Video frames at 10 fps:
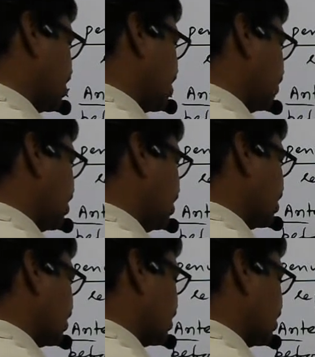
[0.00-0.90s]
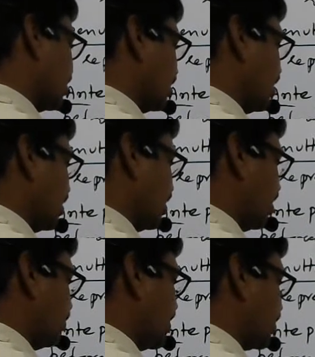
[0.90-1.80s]
by
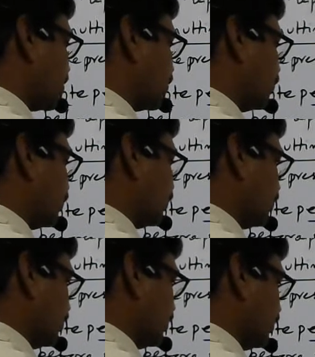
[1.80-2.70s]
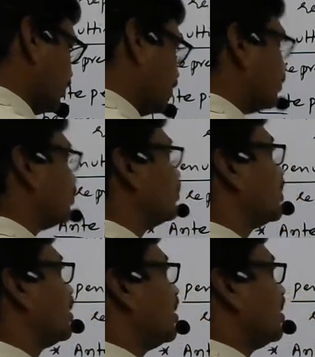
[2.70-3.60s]
n minus 2,
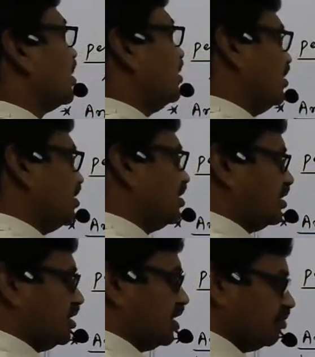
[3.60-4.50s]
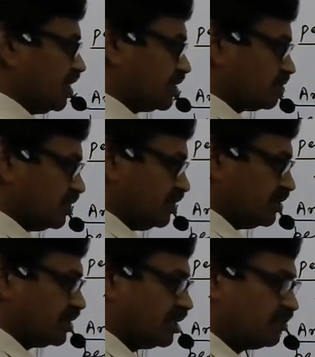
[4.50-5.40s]
n, n minus 1,
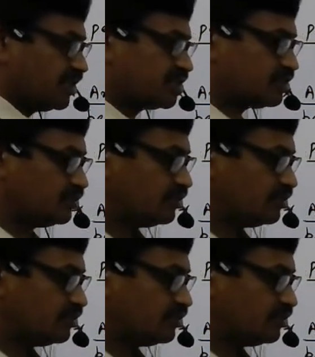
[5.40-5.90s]
n minus 2.